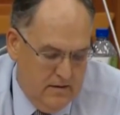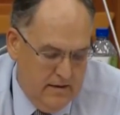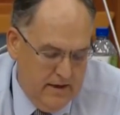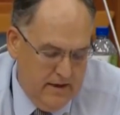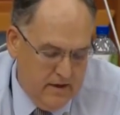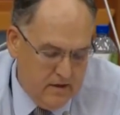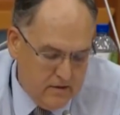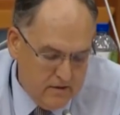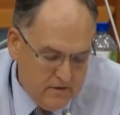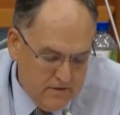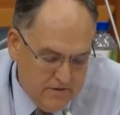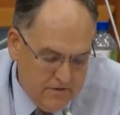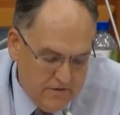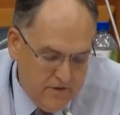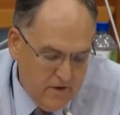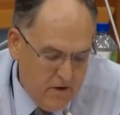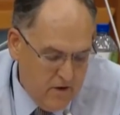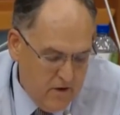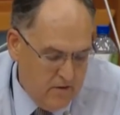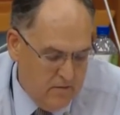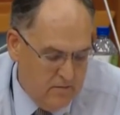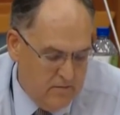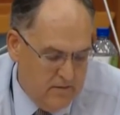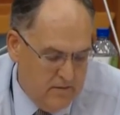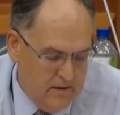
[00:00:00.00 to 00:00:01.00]
He
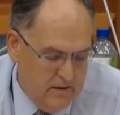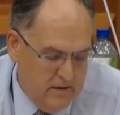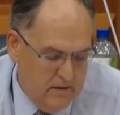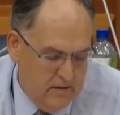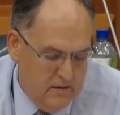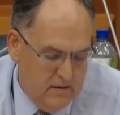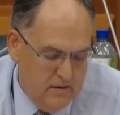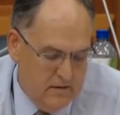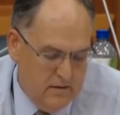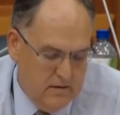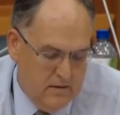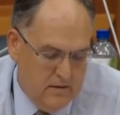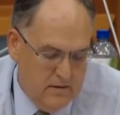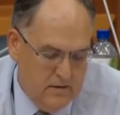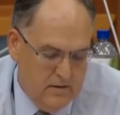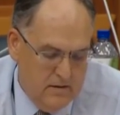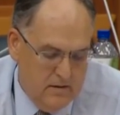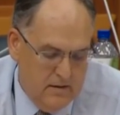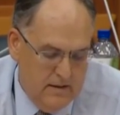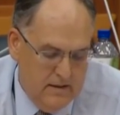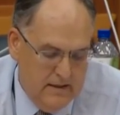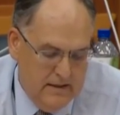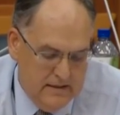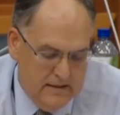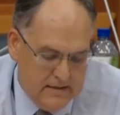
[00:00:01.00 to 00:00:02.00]
confirmed
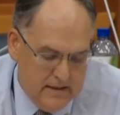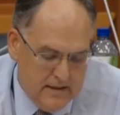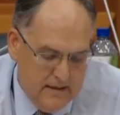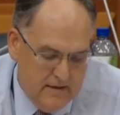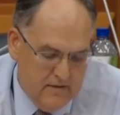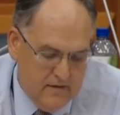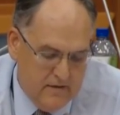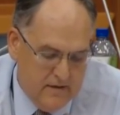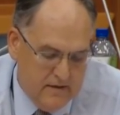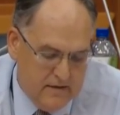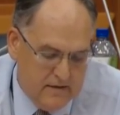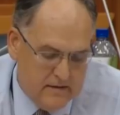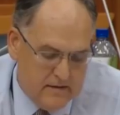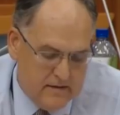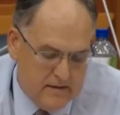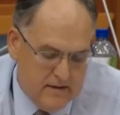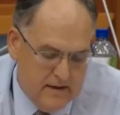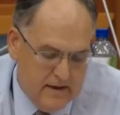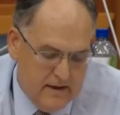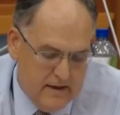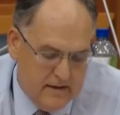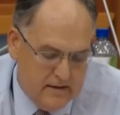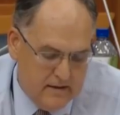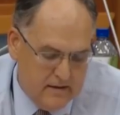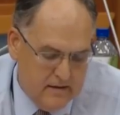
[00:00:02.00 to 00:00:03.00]
in his evidence
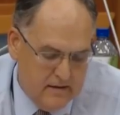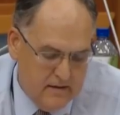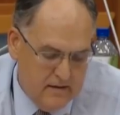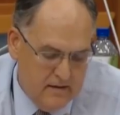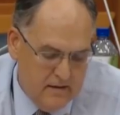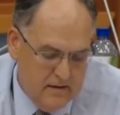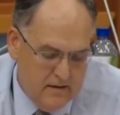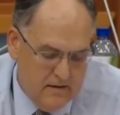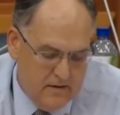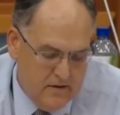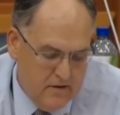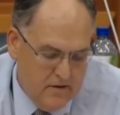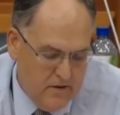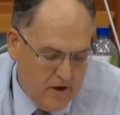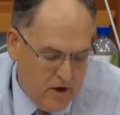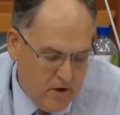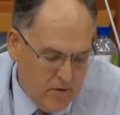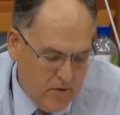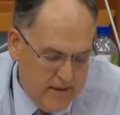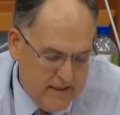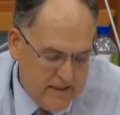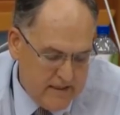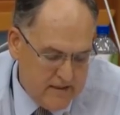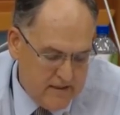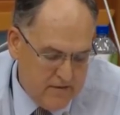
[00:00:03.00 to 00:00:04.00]
that the
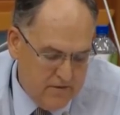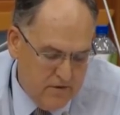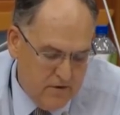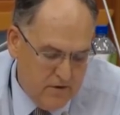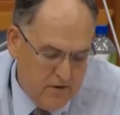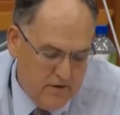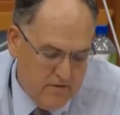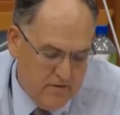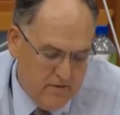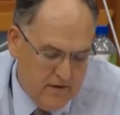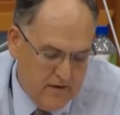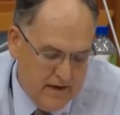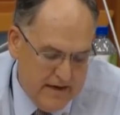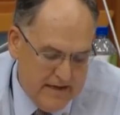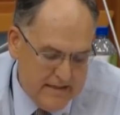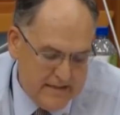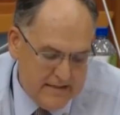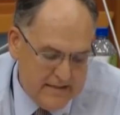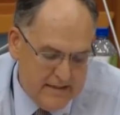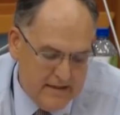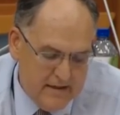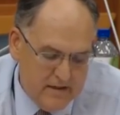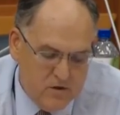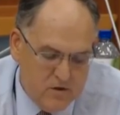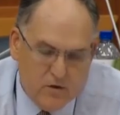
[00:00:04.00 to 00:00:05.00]
request for
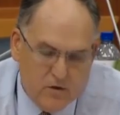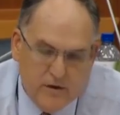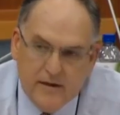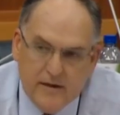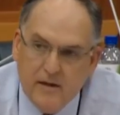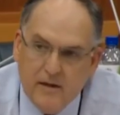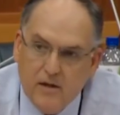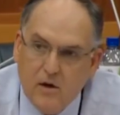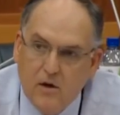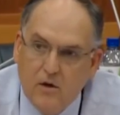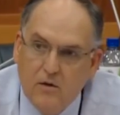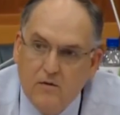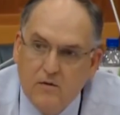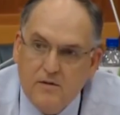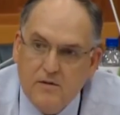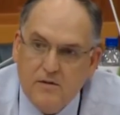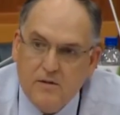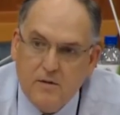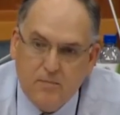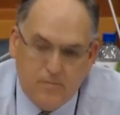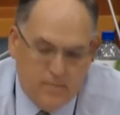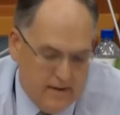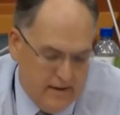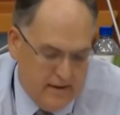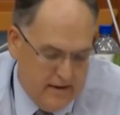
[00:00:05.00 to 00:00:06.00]
revised Hendrina coal
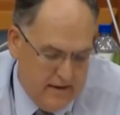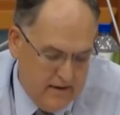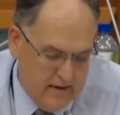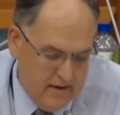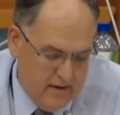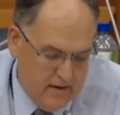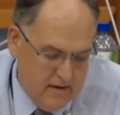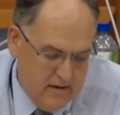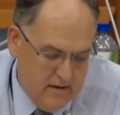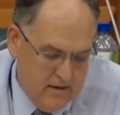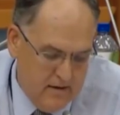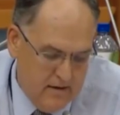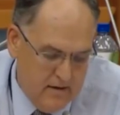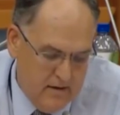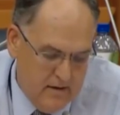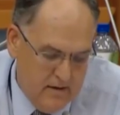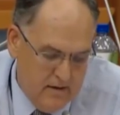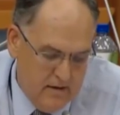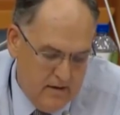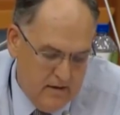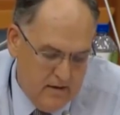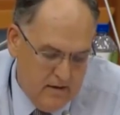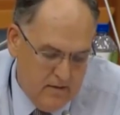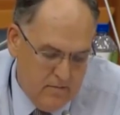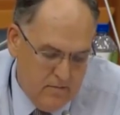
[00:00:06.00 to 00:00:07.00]
supply
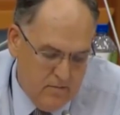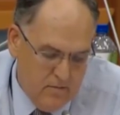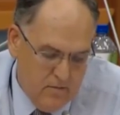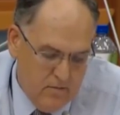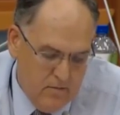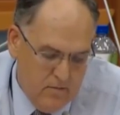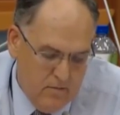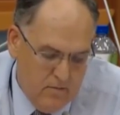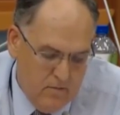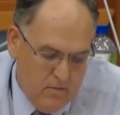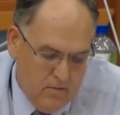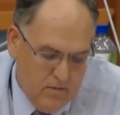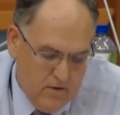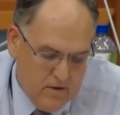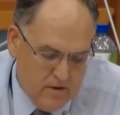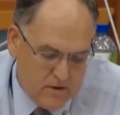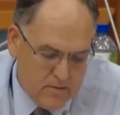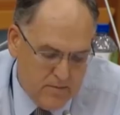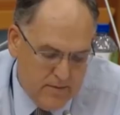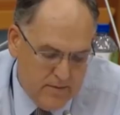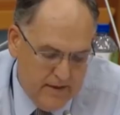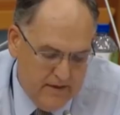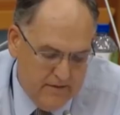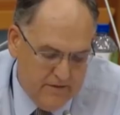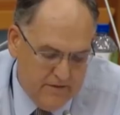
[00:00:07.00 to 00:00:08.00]

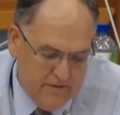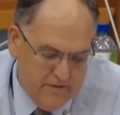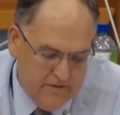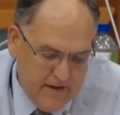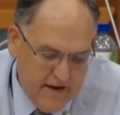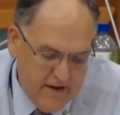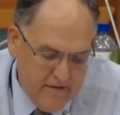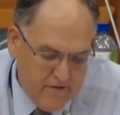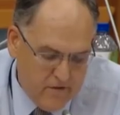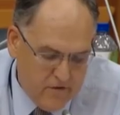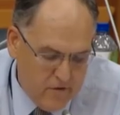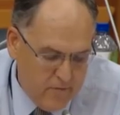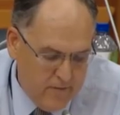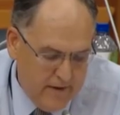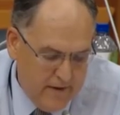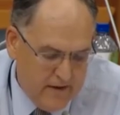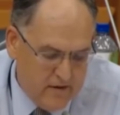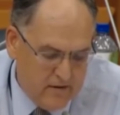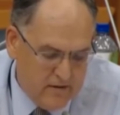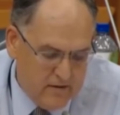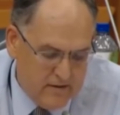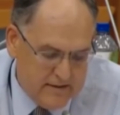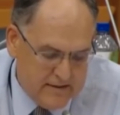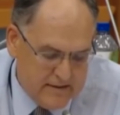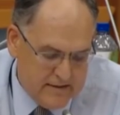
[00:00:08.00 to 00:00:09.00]
was being favorably
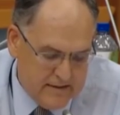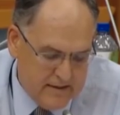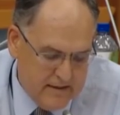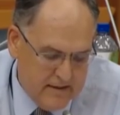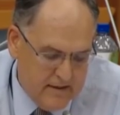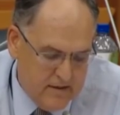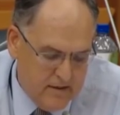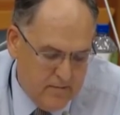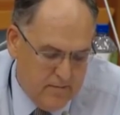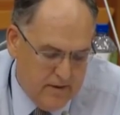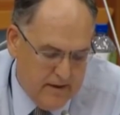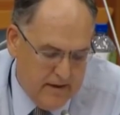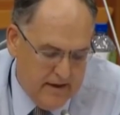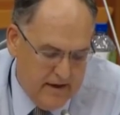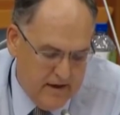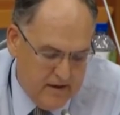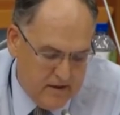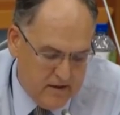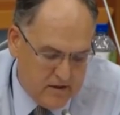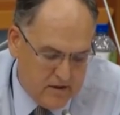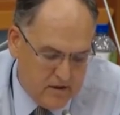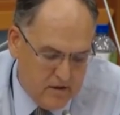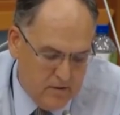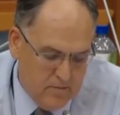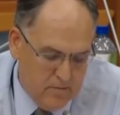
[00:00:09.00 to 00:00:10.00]
considered by
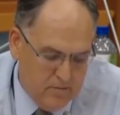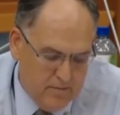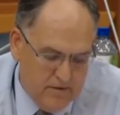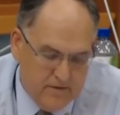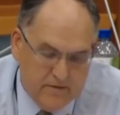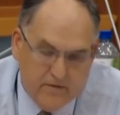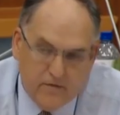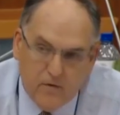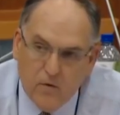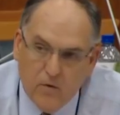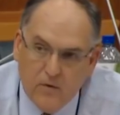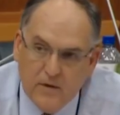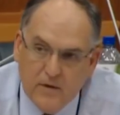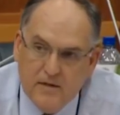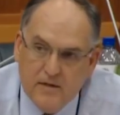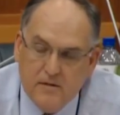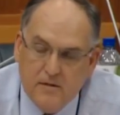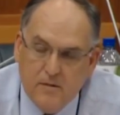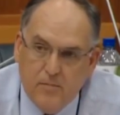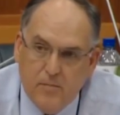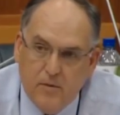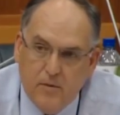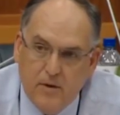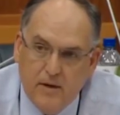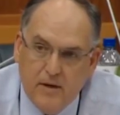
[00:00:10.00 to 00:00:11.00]
Eskom before
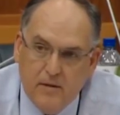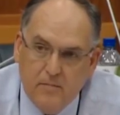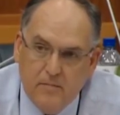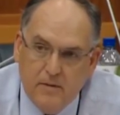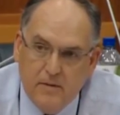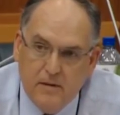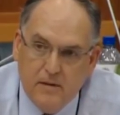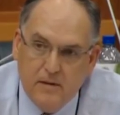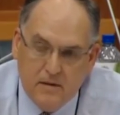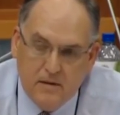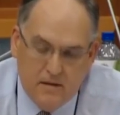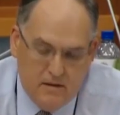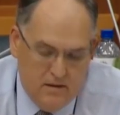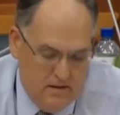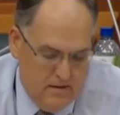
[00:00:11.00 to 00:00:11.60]
his appointment.